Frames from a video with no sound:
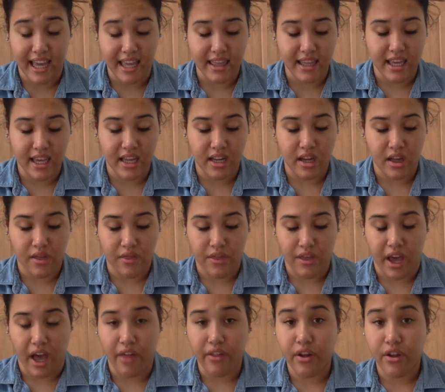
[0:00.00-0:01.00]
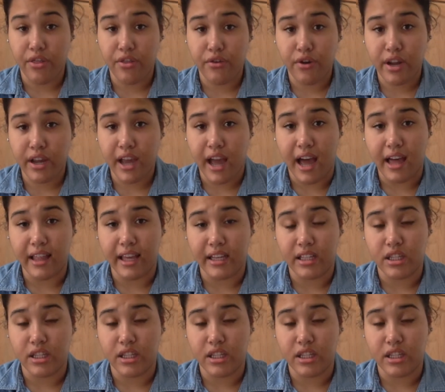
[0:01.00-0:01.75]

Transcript: and then the other three I like